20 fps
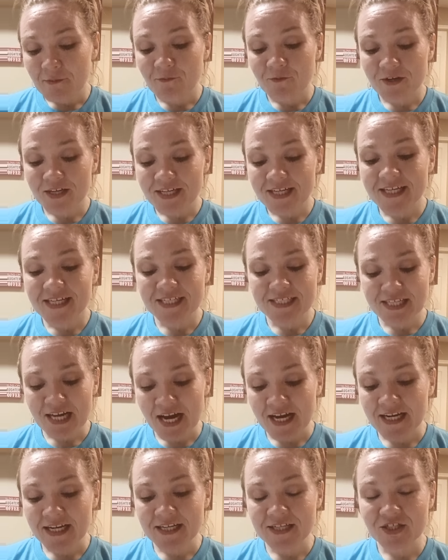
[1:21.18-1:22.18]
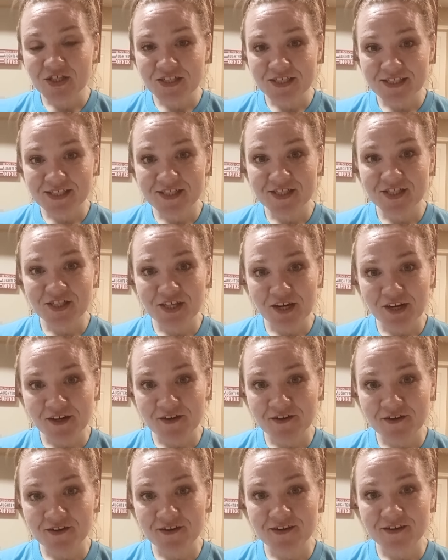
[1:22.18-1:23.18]
really excited just to
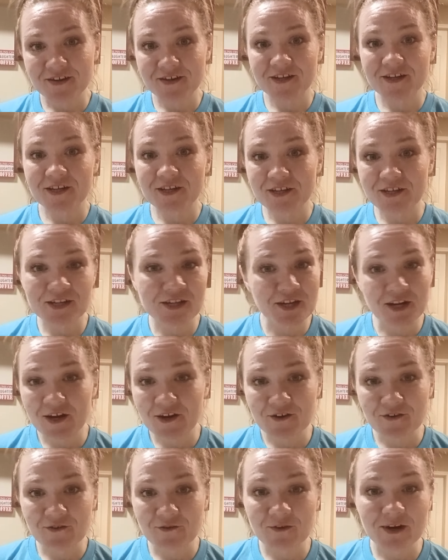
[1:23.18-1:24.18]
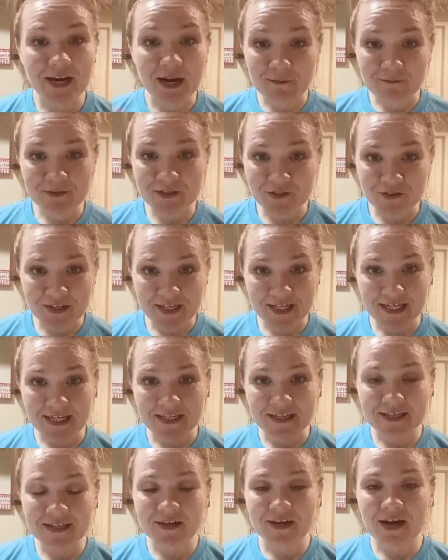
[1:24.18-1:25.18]
share, what I'm doing
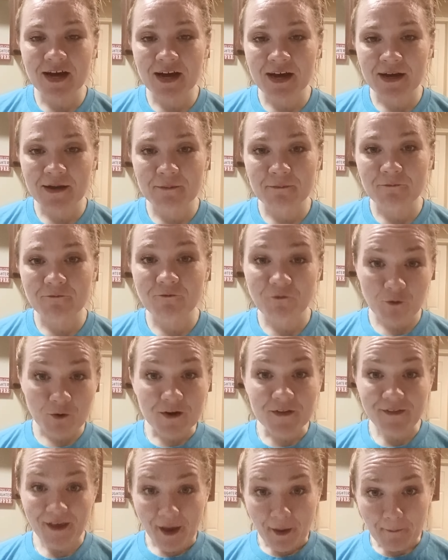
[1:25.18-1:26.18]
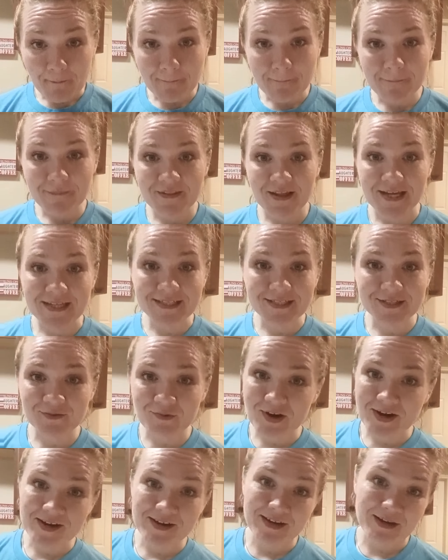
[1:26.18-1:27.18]
for them. That's
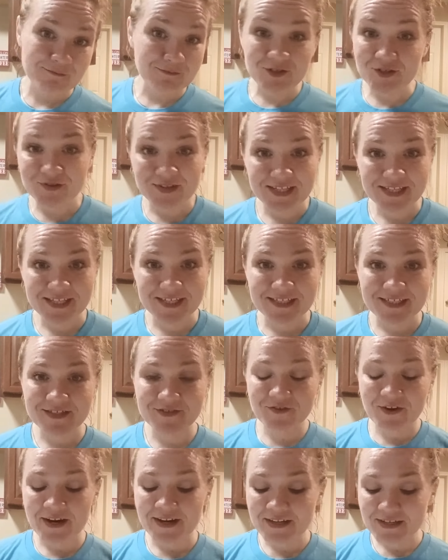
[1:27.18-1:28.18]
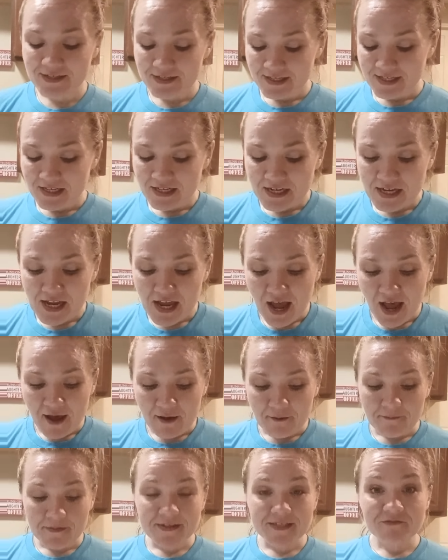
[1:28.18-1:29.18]
why I'm doing this, right?
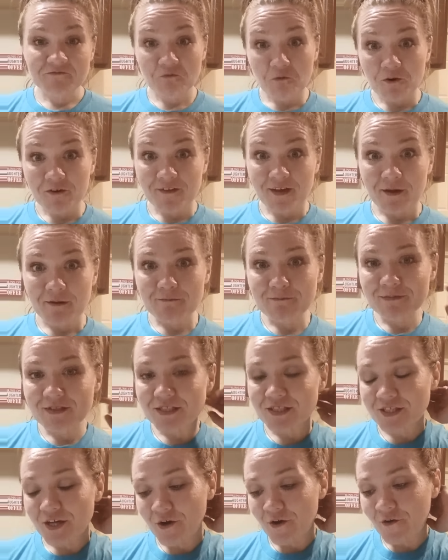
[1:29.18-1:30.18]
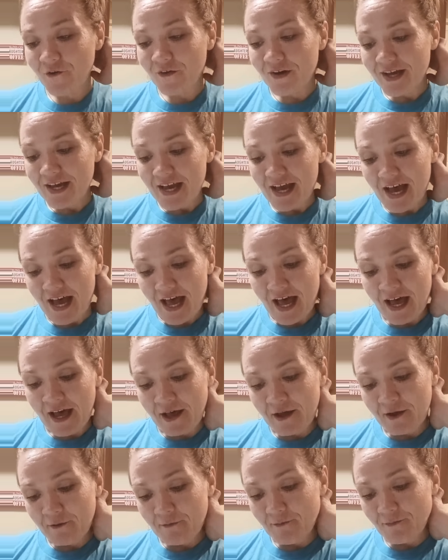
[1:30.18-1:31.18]
Is for them. So
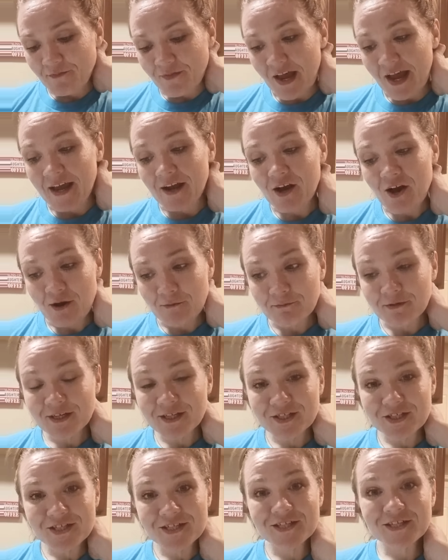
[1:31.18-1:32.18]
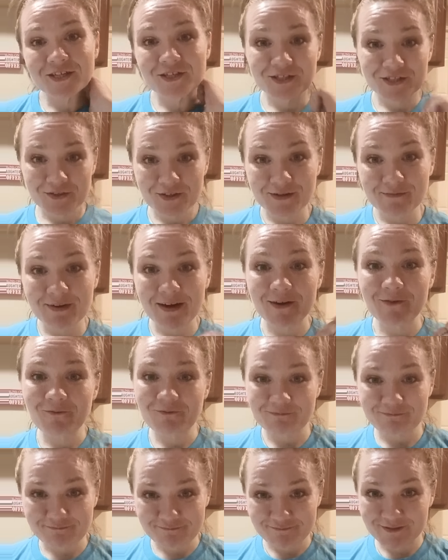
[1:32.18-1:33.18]
I accomplished doing my
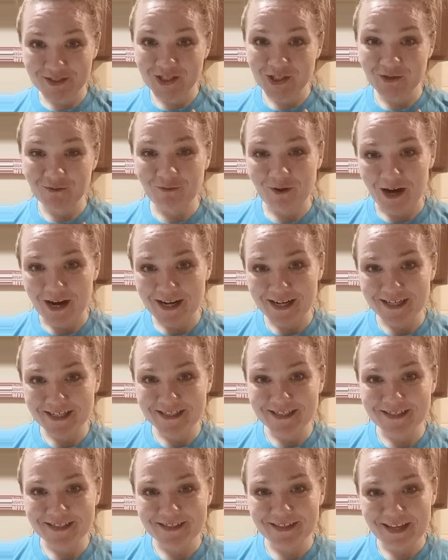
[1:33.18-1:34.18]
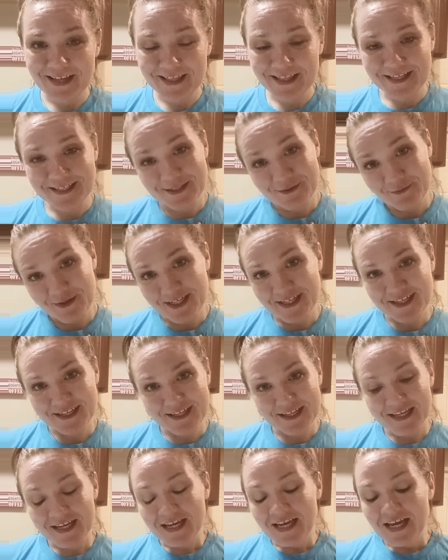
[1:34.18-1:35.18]
two walks this
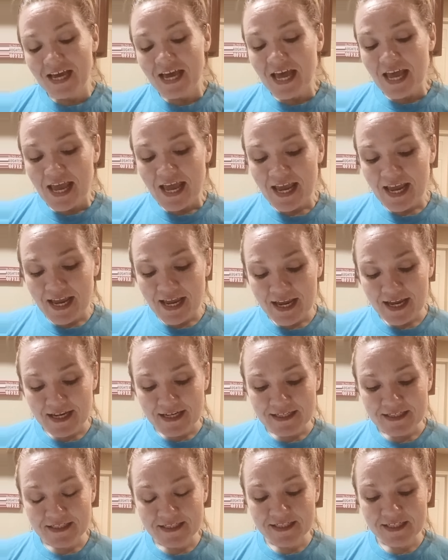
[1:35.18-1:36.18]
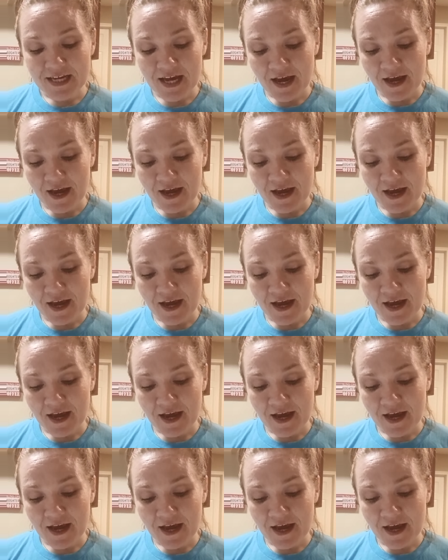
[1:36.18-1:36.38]
week, and